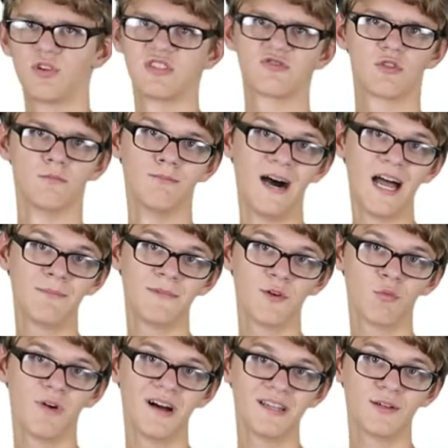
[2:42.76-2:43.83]
Please remind me
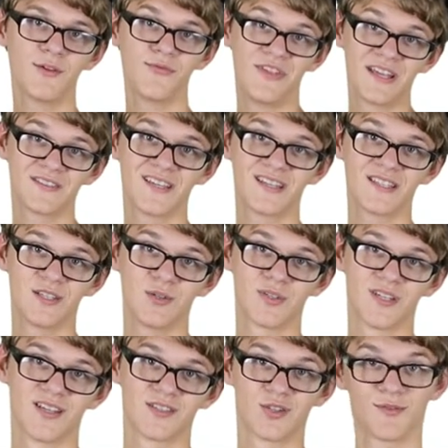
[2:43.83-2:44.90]
why you think that you
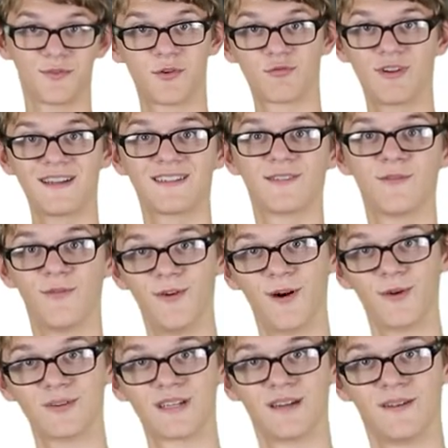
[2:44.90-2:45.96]
deserve the right to
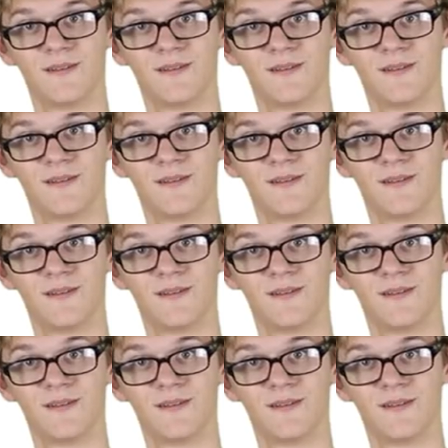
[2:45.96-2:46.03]
vote.